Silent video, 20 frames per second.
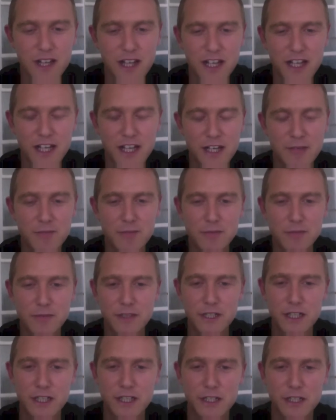
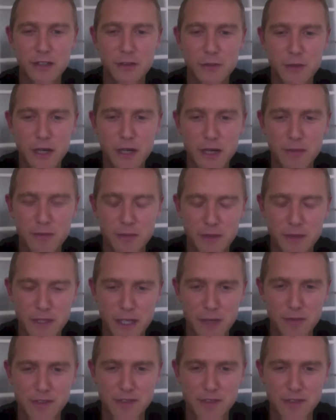I'll